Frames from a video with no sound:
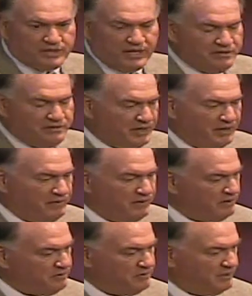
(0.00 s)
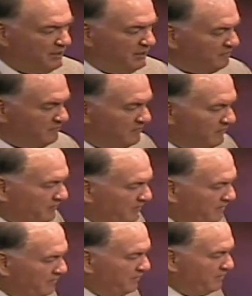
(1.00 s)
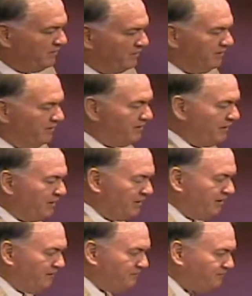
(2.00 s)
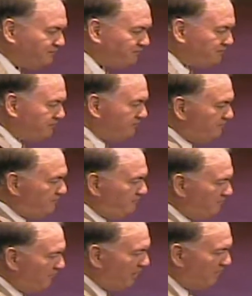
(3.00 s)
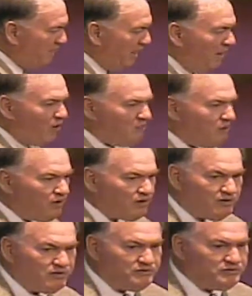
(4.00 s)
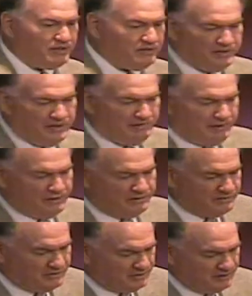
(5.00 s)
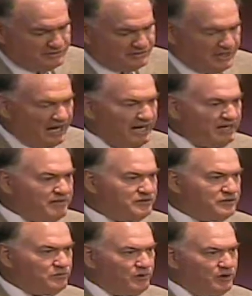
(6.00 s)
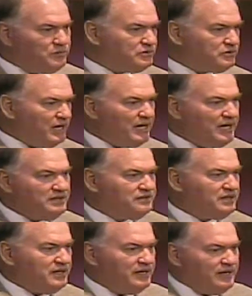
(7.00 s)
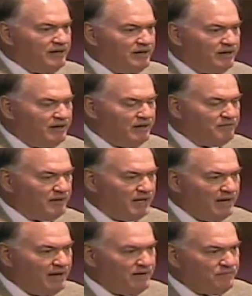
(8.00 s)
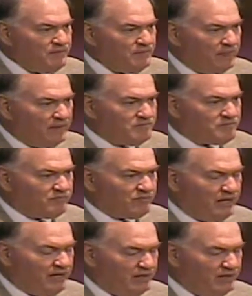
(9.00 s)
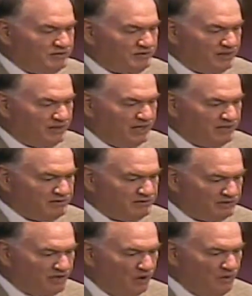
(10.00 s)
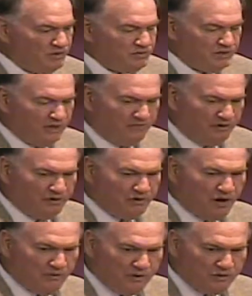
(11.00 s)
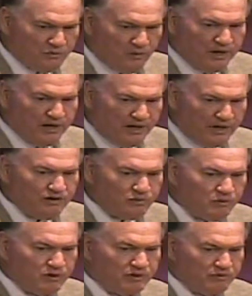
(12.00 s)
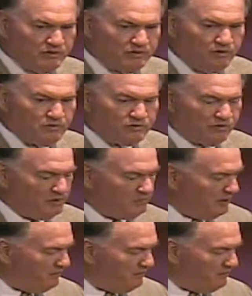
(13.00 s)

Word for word: He's given us the the, the, the um, mile markers, He's given us the signs, the road signs uh, of life. And he's, he's told us that if you go this way, here's what the results are going to be.